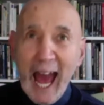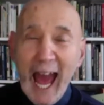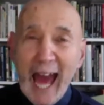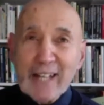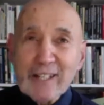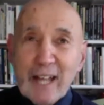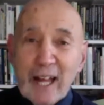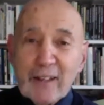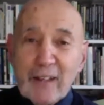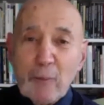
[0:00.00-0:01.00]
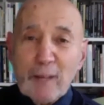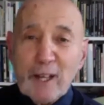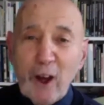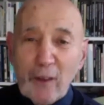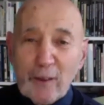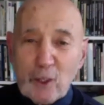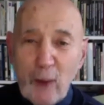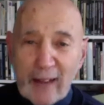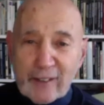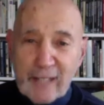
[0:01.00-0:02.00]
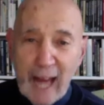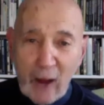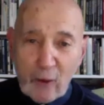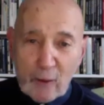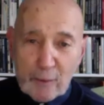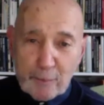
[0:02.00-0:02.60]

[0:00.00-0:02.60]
And then we got them to act it out.